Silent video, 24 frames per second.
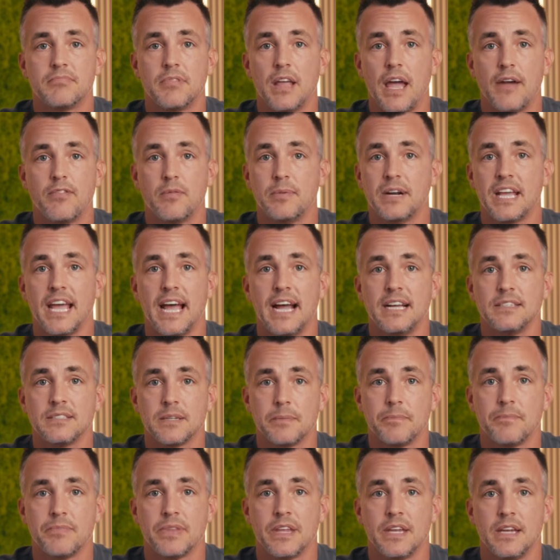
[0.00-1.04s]
Everybody has
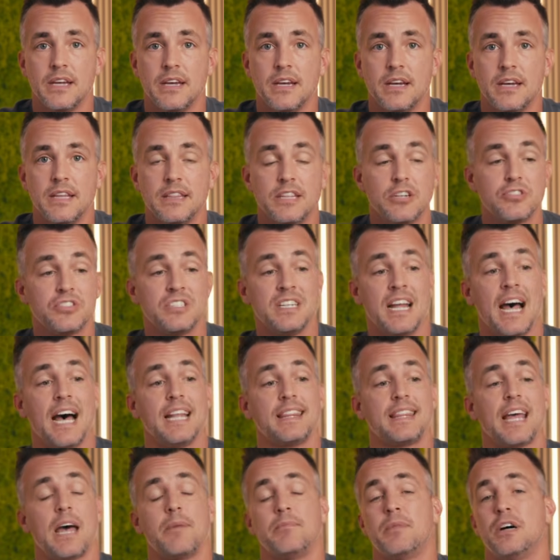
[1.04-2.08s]
them. There's
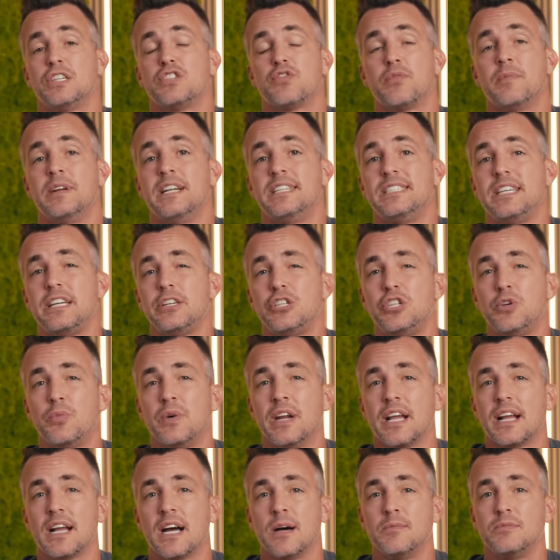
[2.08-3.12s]
not that much for me to teach you
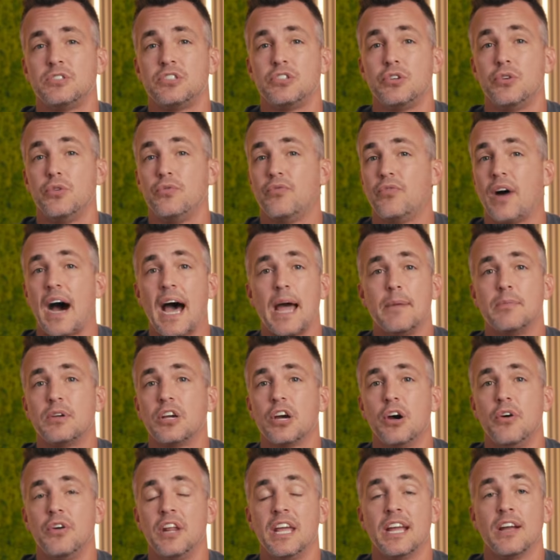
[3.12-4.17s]
when it comes to vibe
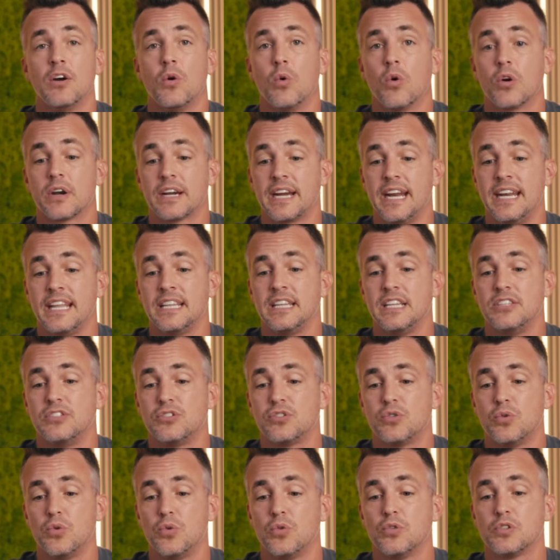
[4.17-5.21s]
coding or getting these
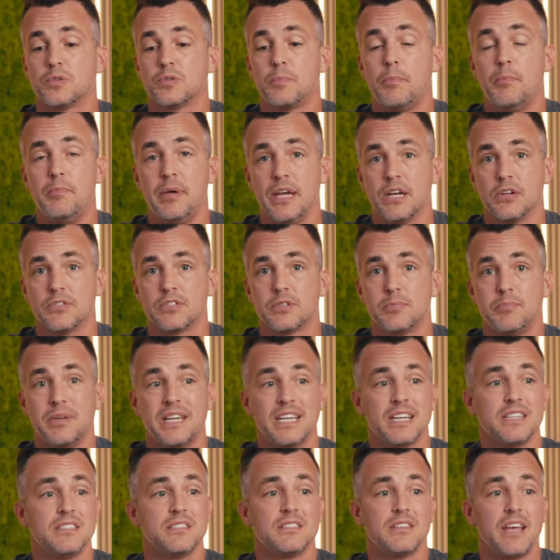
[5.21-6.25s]
tools built,
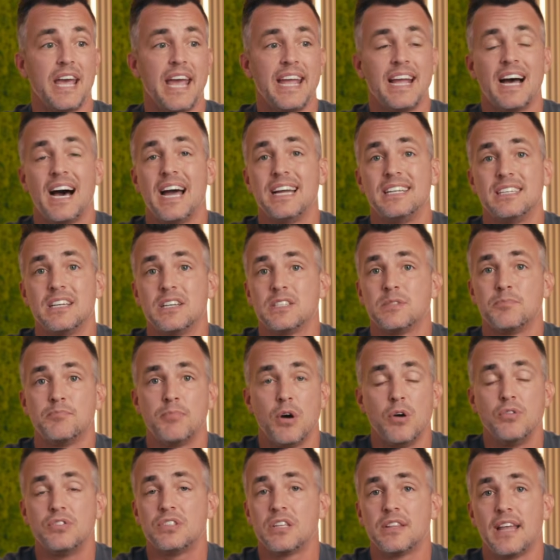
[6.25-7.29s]
because AI does
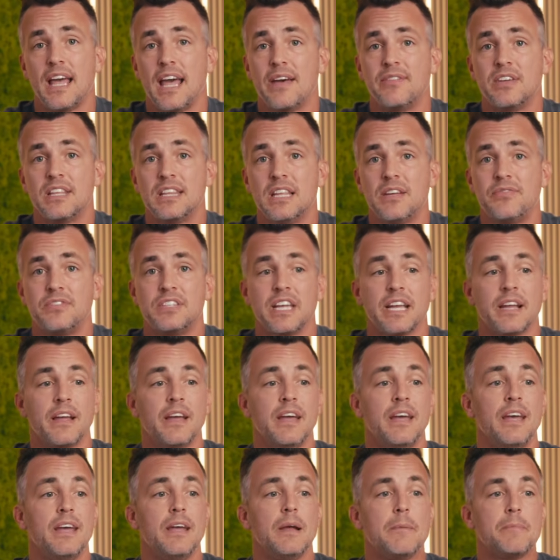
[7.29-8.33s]
most of the heavy lifting.
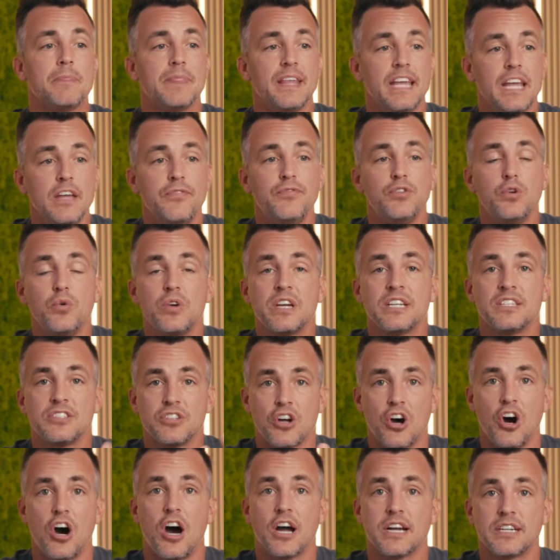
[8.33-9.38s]
If you can
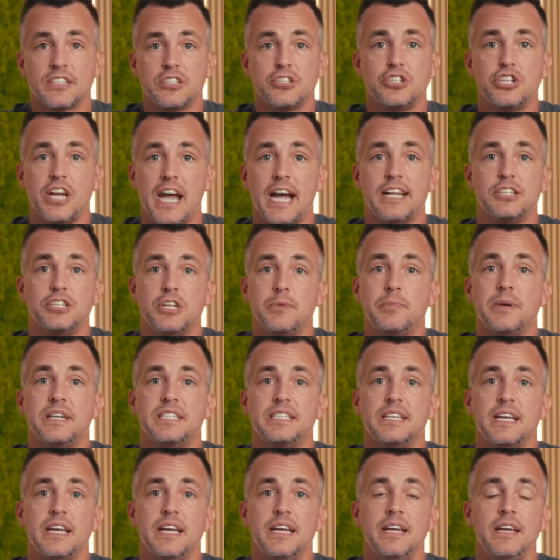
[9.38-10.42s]
talk to
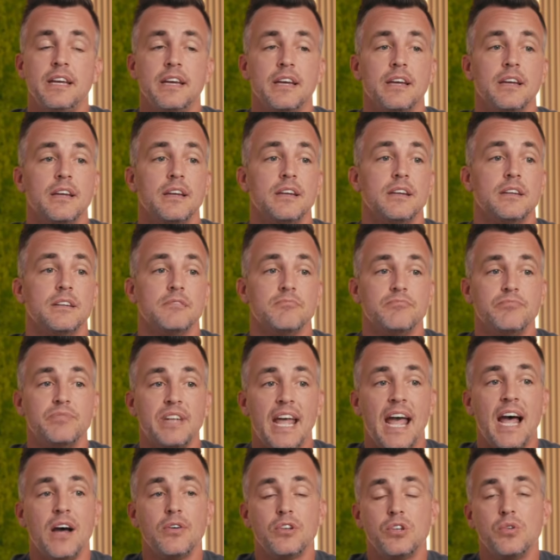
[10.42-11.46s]
ChatGPT,
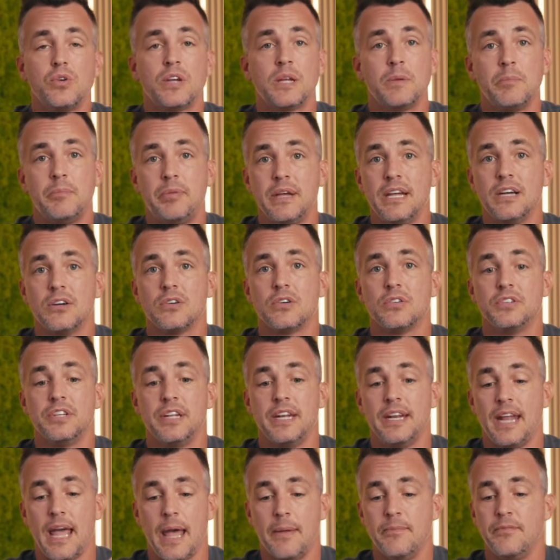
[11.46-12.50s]
now you can build
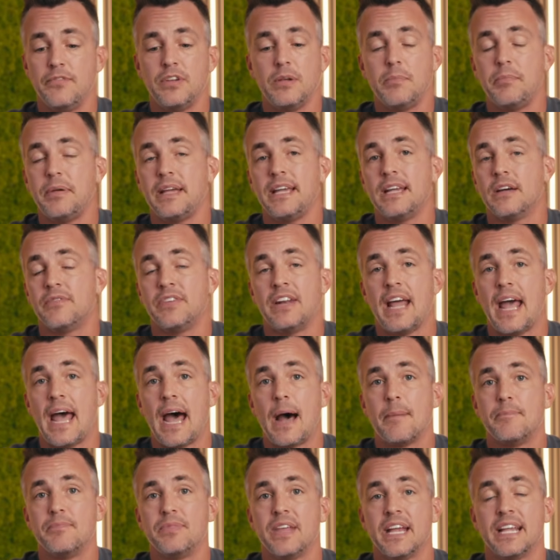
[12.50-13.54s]
an MVP of an
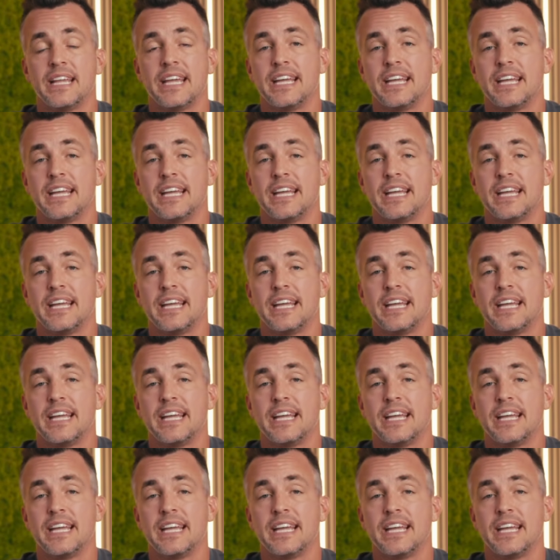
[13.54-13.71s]
app and